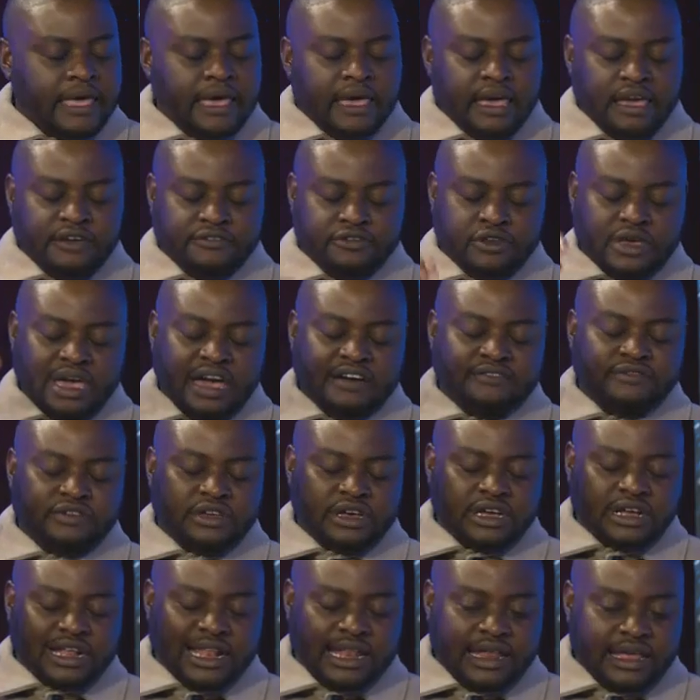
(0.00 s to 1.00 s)
If you have the
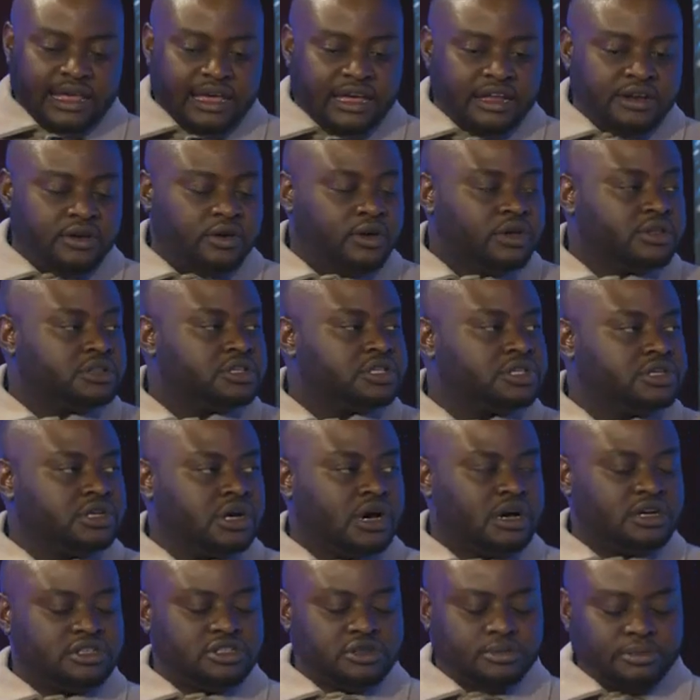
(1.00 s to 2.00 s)
clear North
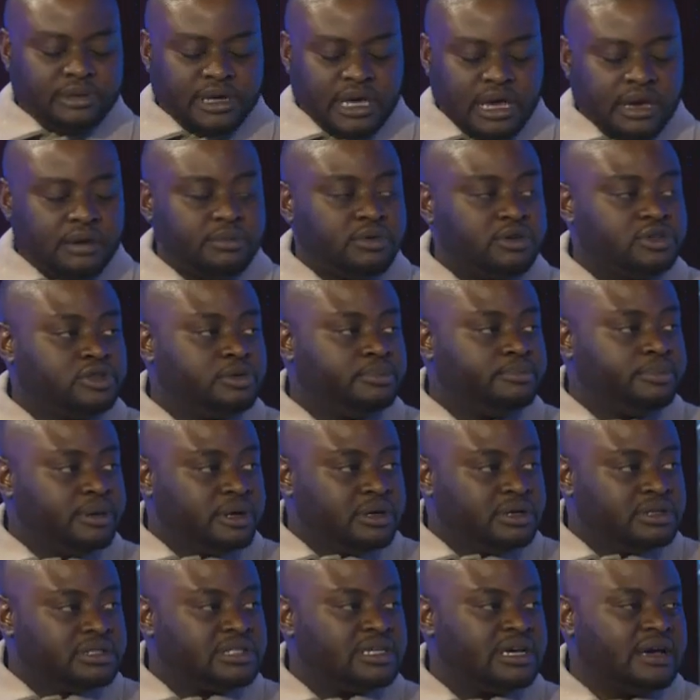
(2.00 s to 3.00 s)
Star to be able to
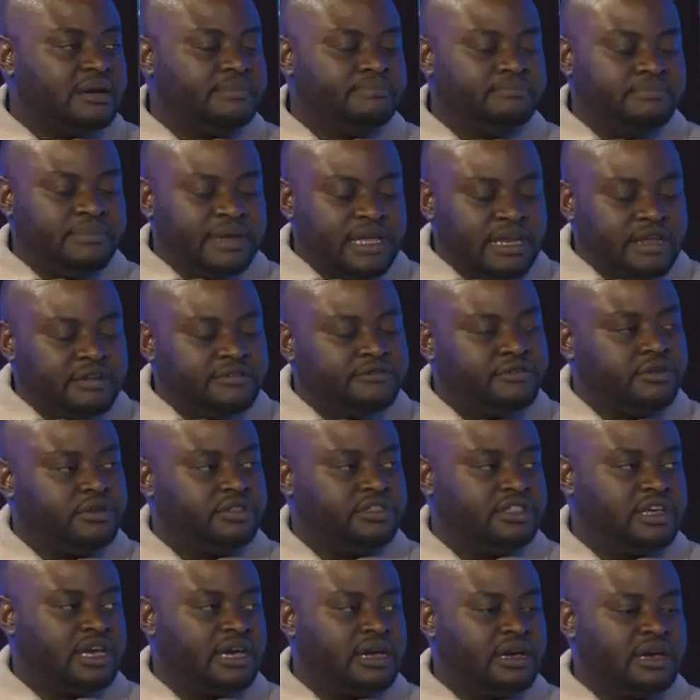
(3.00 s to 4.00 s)
build a meaningful
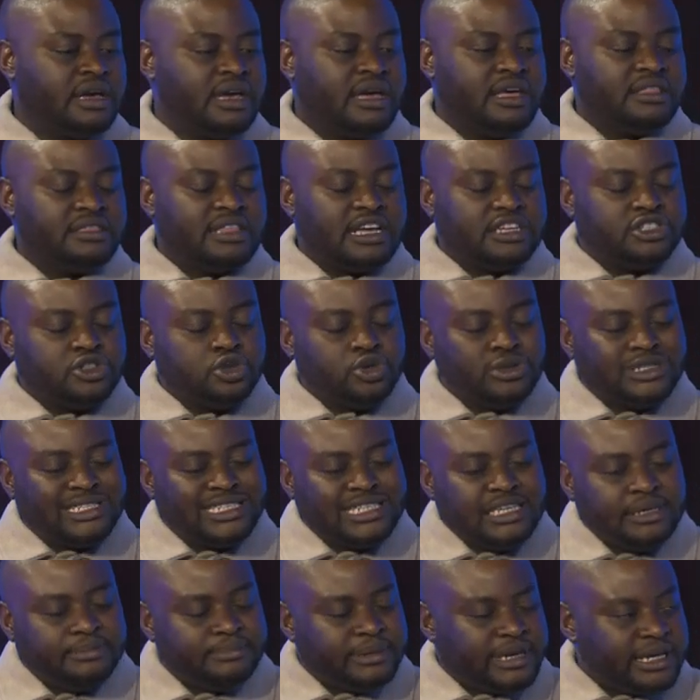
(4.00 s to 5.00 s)
thing that you
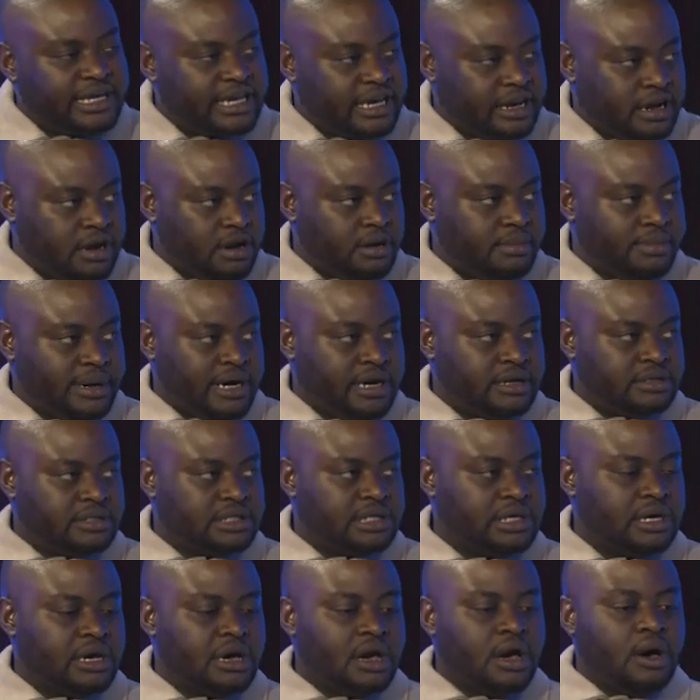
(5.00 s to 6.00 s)
deeply care about,
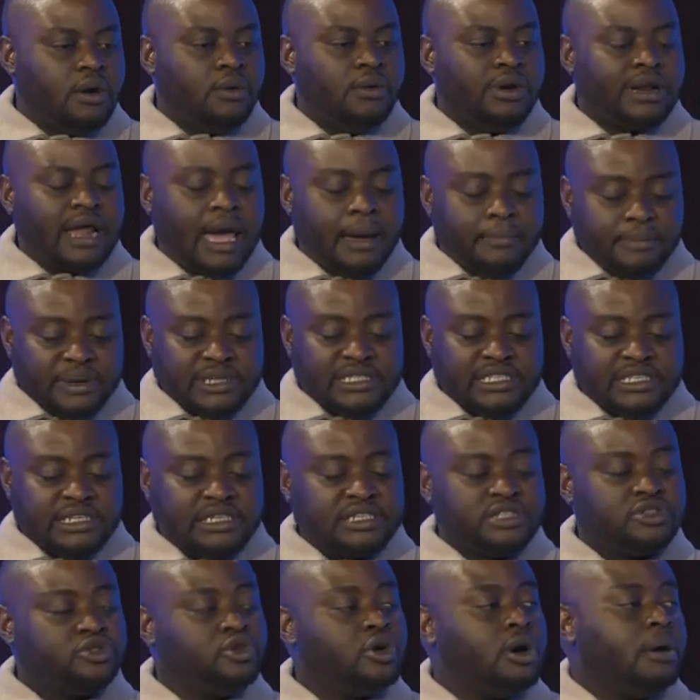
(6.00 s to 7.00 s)
what happens
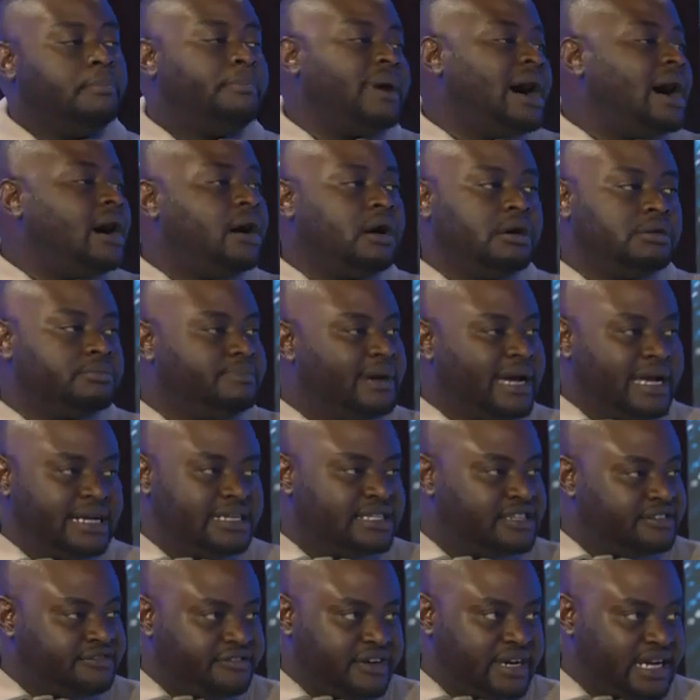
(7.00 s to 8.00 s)
is you are powered by a
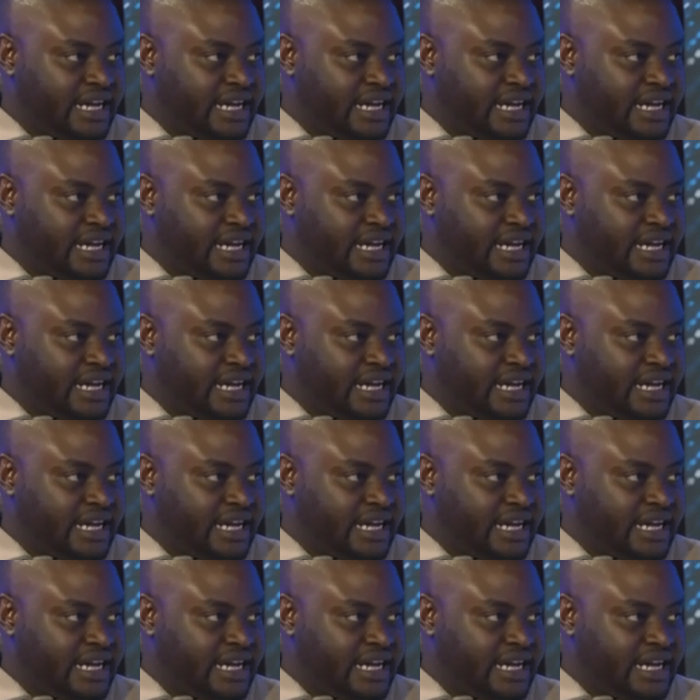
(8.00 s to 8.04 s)
different